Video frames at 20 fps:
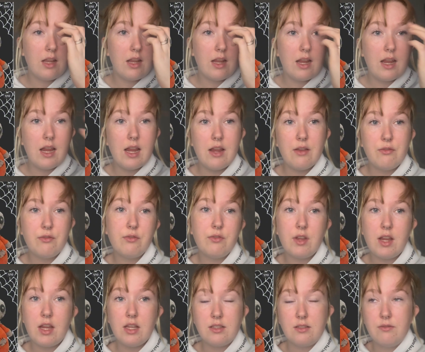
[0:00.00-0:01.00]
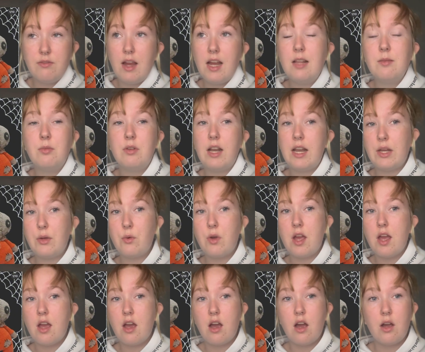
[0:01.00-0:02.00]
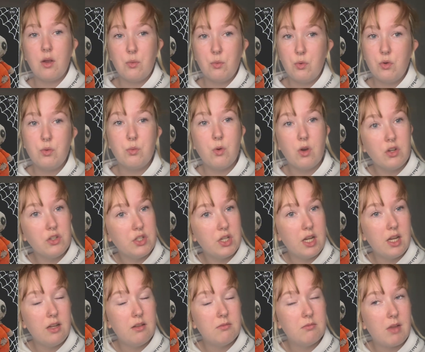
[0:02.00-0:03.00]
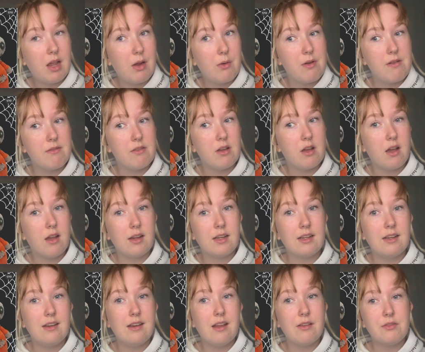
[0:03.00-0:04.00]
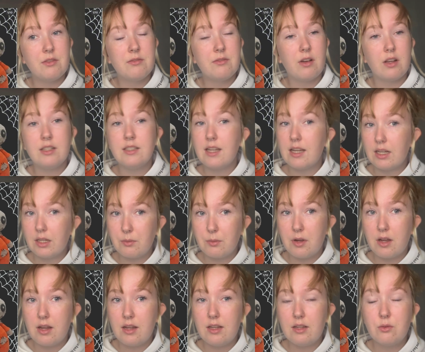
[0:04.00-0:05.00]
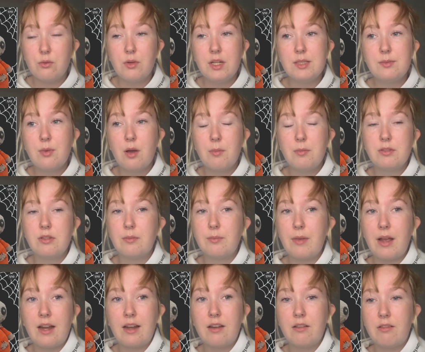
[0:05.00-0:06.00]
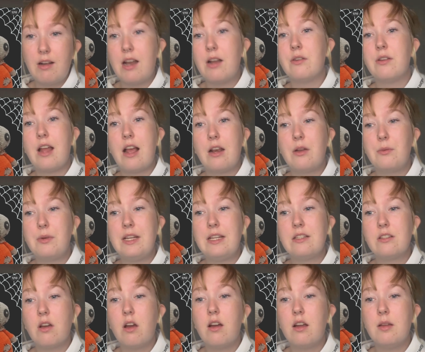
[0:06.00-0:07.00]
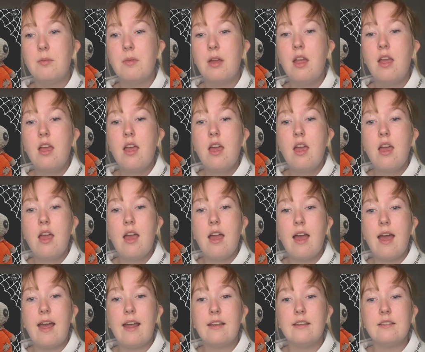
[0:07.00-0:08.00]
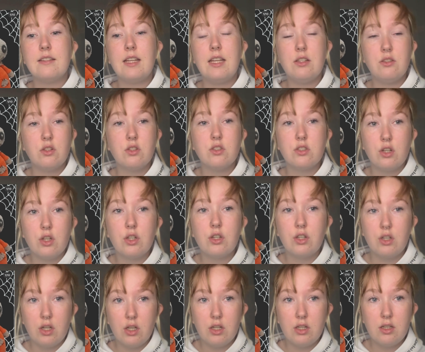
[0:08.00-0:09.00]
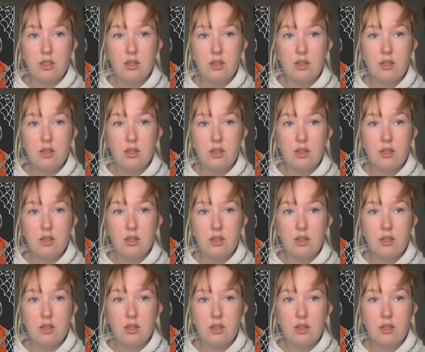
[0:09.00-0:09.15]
If it's available anywhere, I would watch it. However, I can never find it anywhere. It always pops up back around Halloween time and it does look good,